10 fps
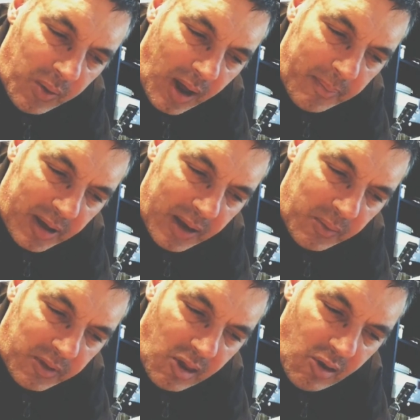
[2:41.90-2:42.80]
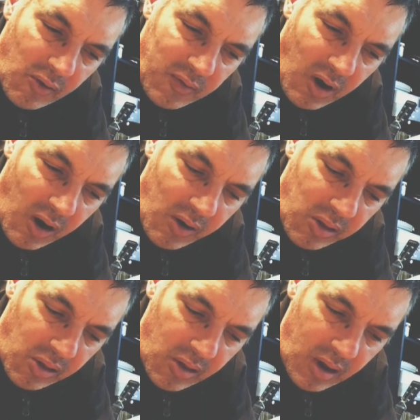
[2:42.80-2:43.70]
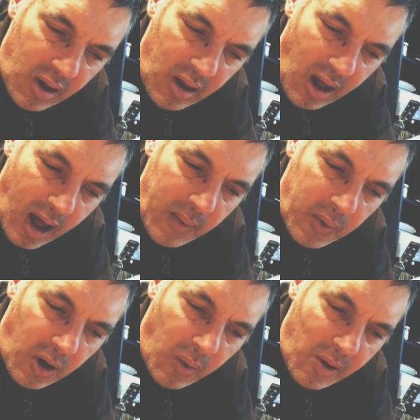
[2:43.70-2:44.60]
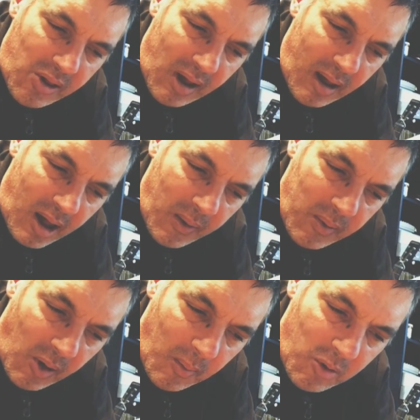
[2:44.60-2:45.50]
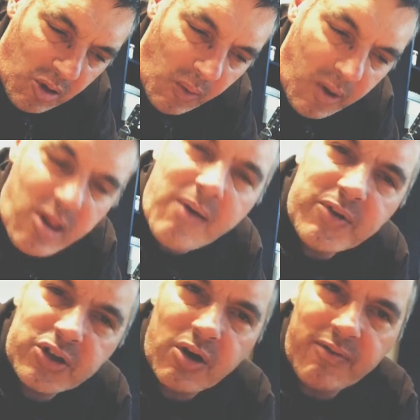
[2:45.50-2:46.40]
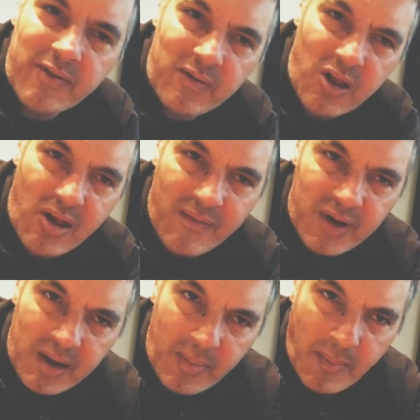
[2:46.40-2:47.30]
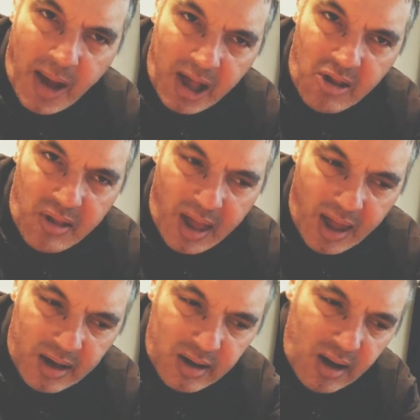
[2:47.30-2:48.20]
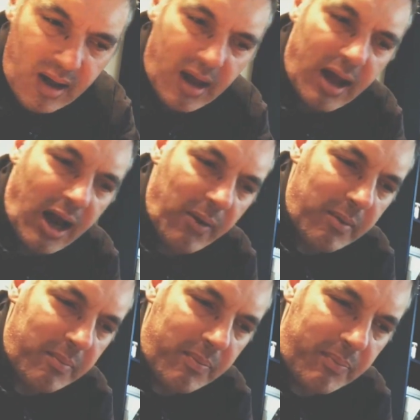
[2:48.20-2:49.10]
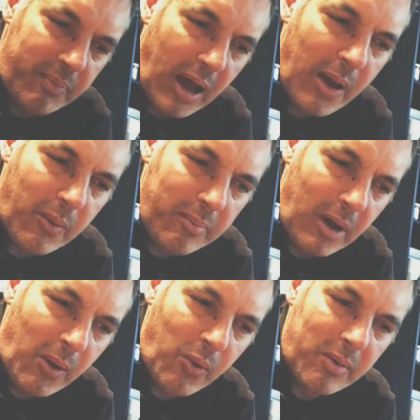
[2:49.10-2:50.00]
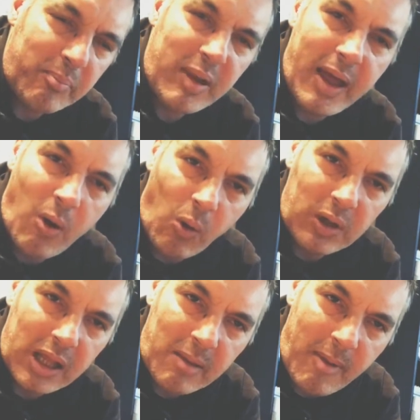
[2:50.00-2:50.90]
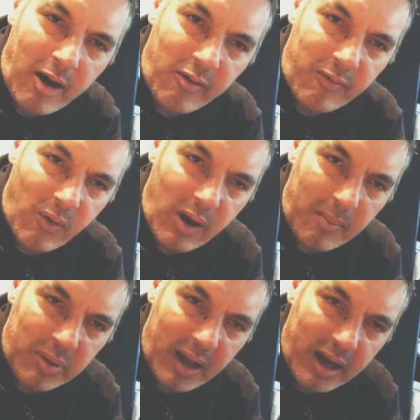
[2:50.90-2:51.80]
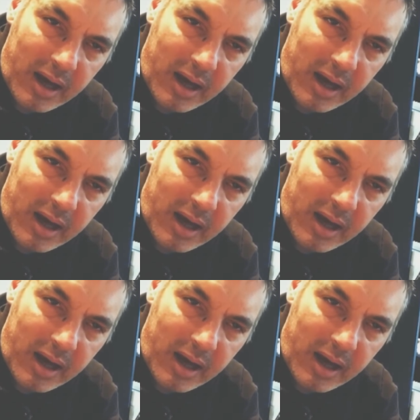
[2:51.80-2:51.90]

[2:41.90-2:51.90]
I played with the Silver Hearts, I would almost always have a Shure 57 in my mic stand, and I wouldn't play holding the microphone, I'd play